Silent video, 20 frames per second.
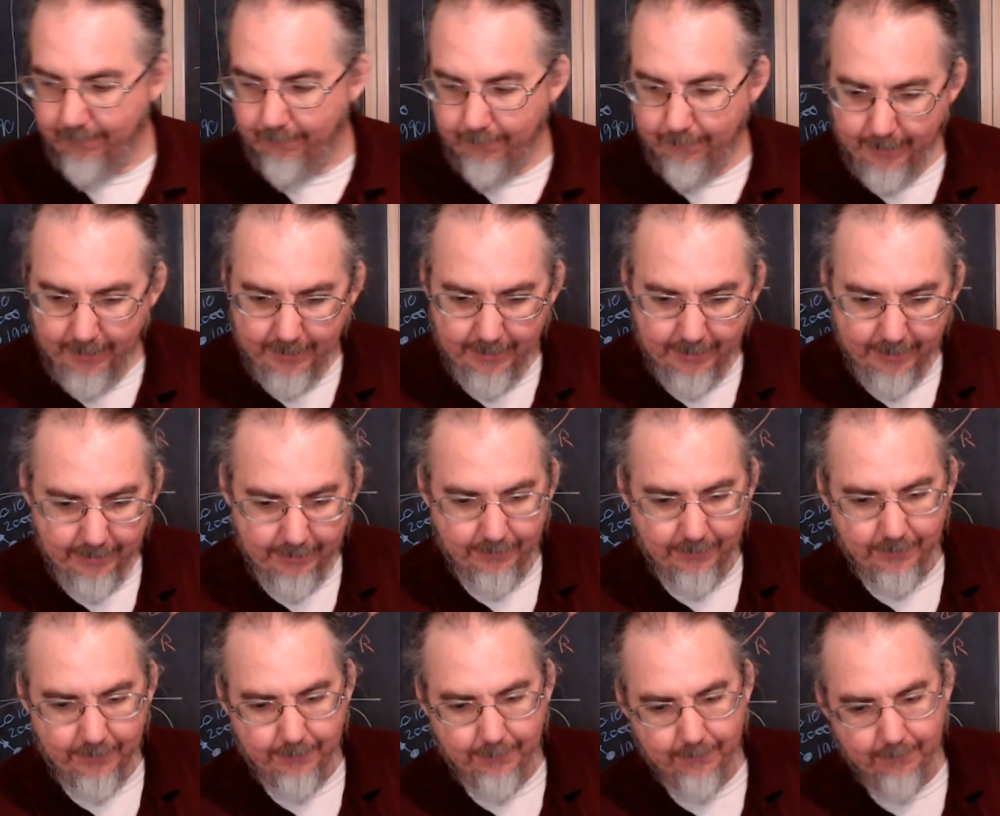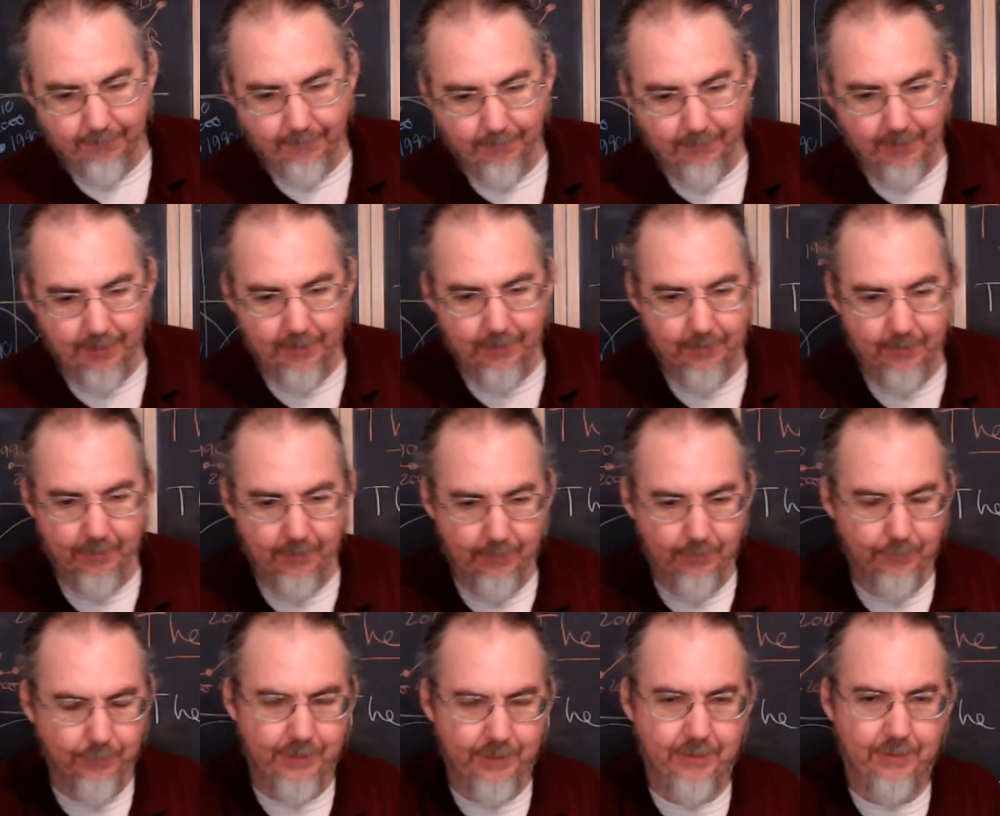because
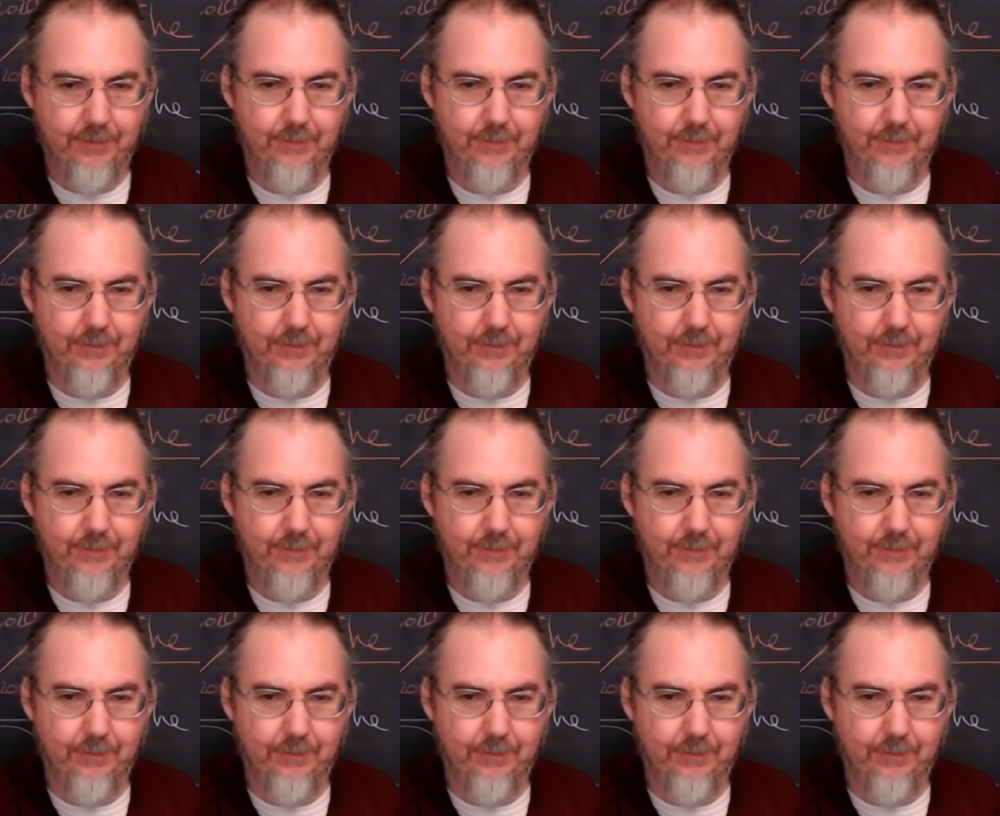with